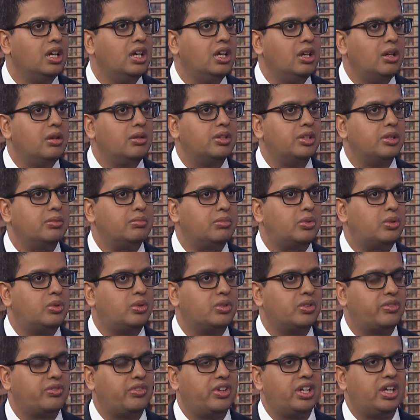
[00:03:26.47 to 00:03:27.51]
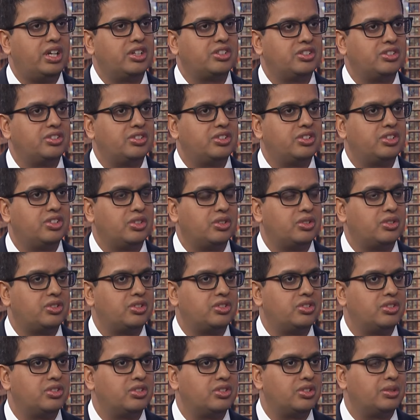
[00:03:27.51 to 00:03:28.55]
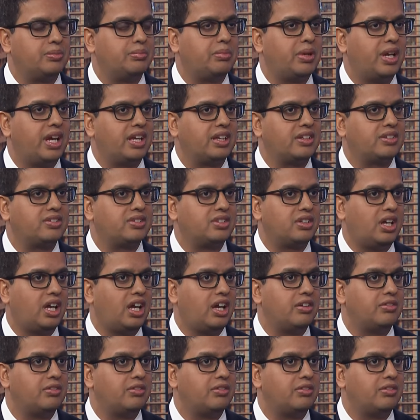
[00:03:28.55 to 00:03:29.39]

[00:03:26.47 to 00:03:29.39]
Right. The more financial institutions and banks